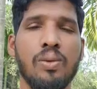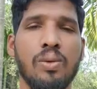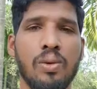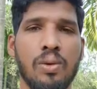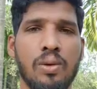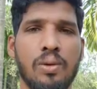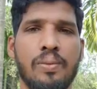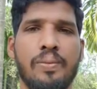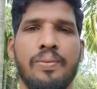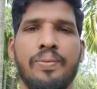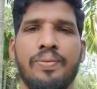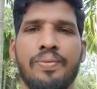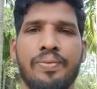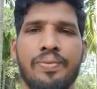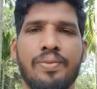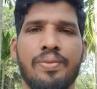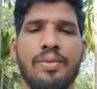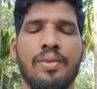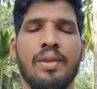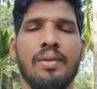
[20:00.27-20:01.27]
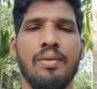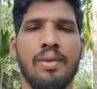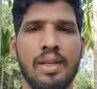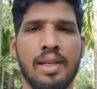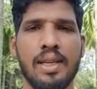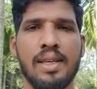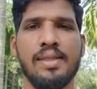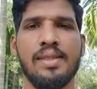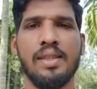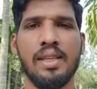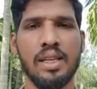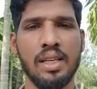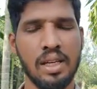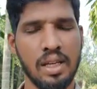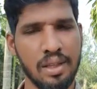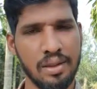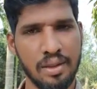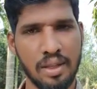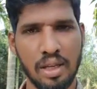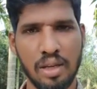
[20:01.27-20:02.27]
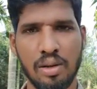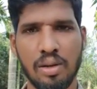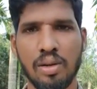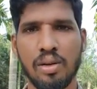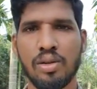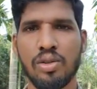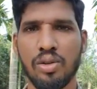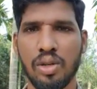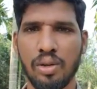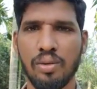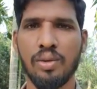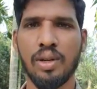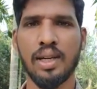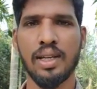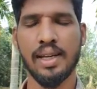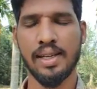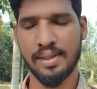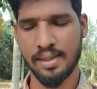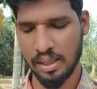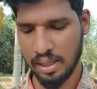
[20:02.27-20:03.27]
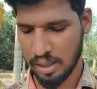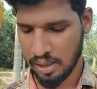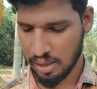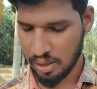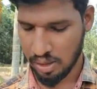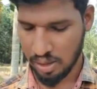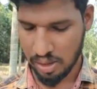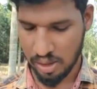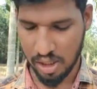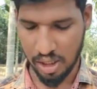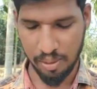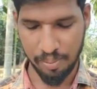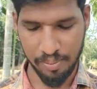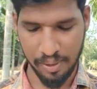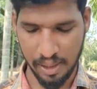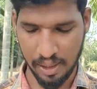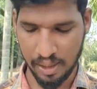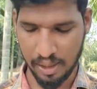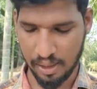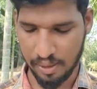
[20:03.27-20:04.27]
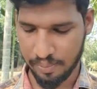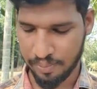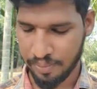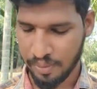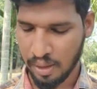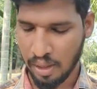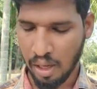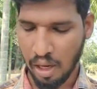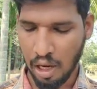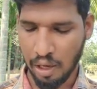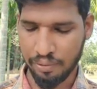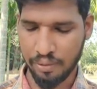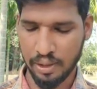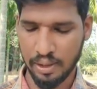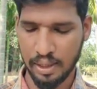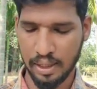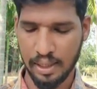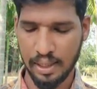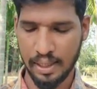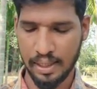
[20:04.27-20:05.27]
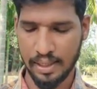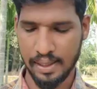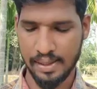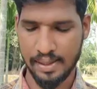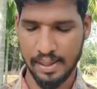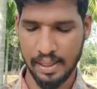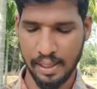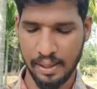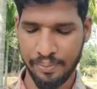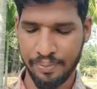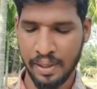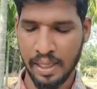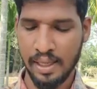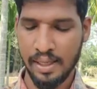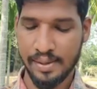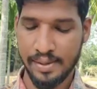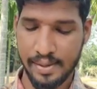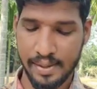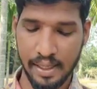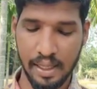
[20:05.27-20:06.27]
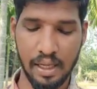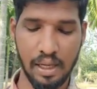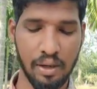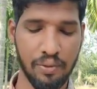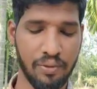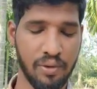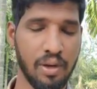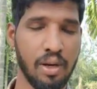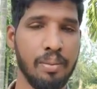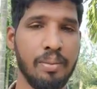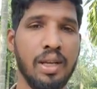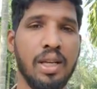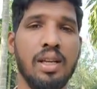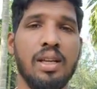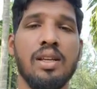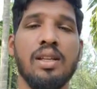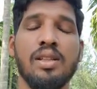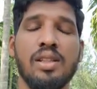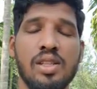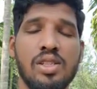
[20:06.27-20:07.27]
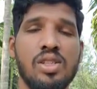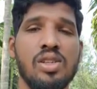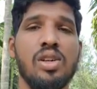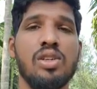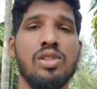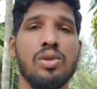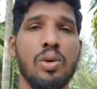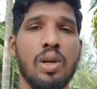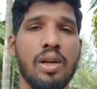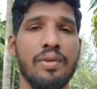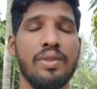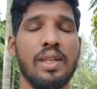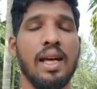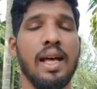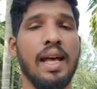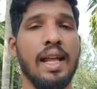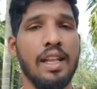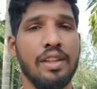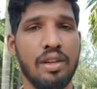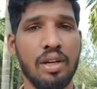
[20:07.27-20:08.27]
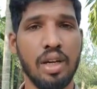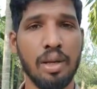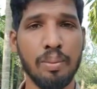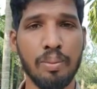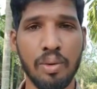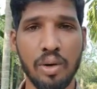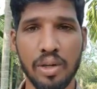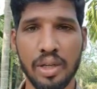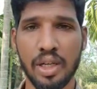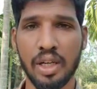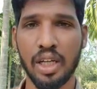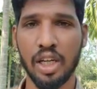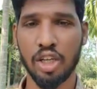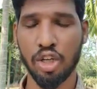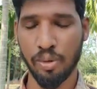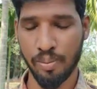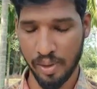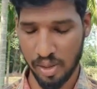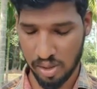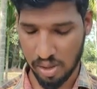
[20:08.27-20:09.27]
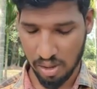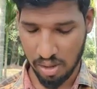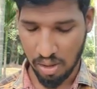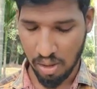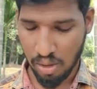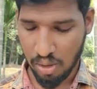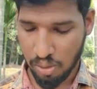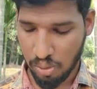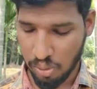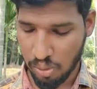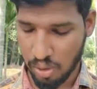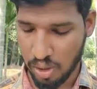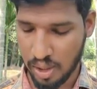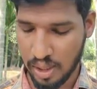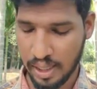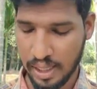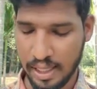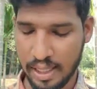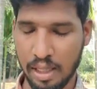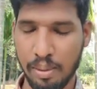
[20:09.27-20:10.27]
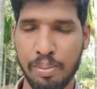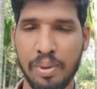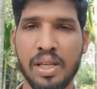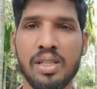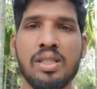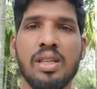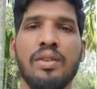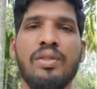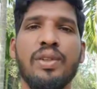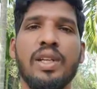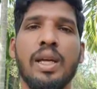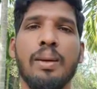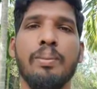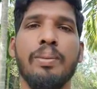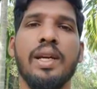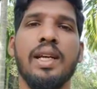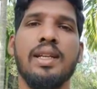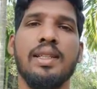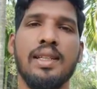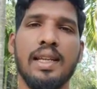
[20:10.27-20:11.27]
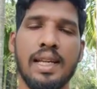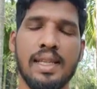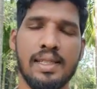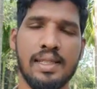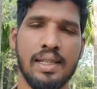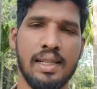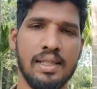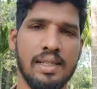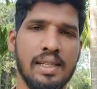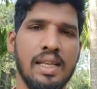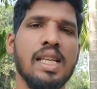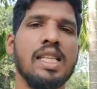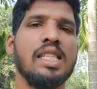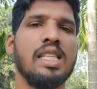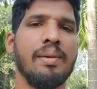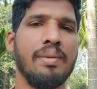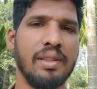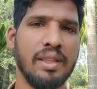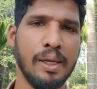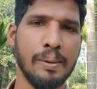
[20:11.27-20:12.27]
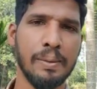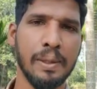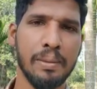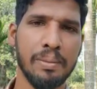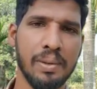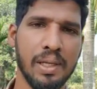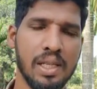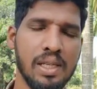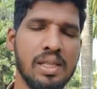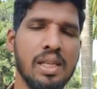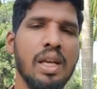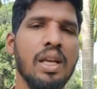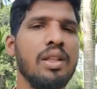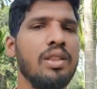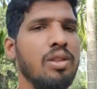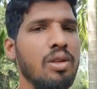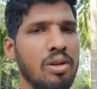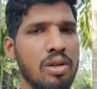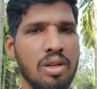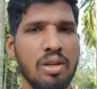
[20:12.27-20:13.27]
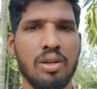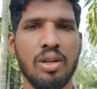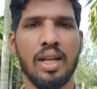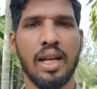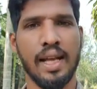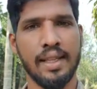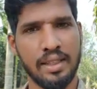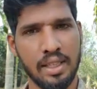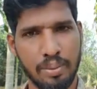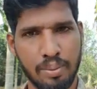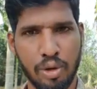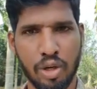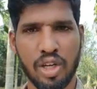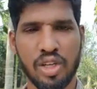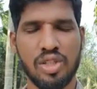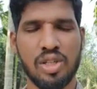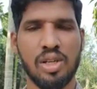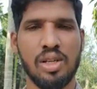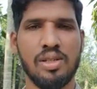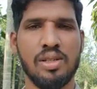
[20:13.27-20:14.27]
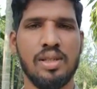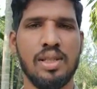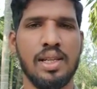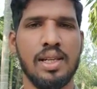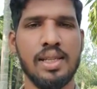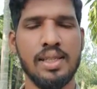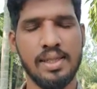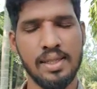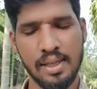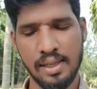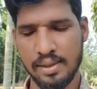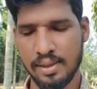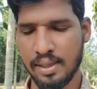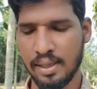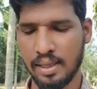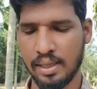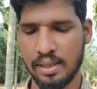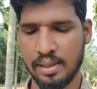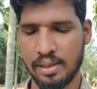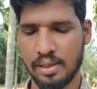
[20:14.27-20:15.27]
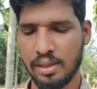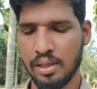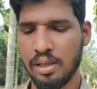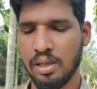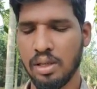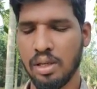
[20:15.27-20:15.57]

wool. We can see they doing work as a sheep rearing. After that here they say cereal farming. This is also one of the another important occupation doing in the place of temperate grassland. Some other peoples they are doing other production also, that is cereals.